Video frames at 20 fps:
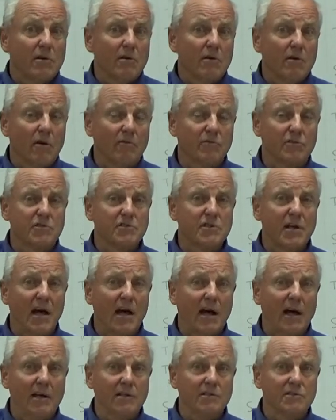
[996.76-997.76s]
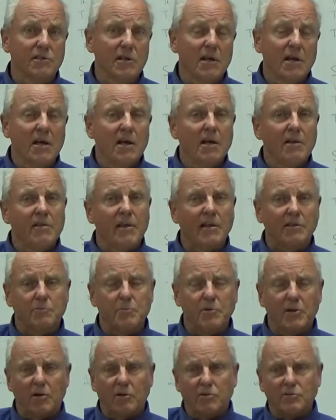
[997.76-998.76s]
of stars. That's
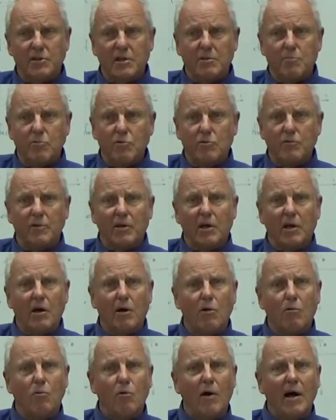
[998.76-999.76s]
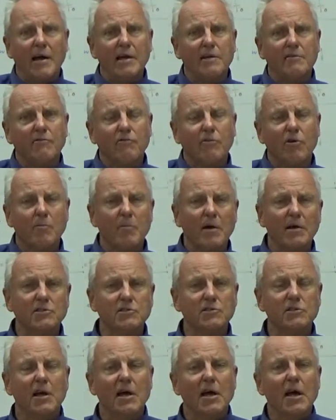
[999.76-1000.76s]
because they're moving away from
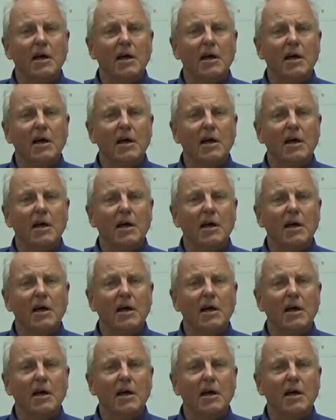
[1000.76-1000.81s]
us,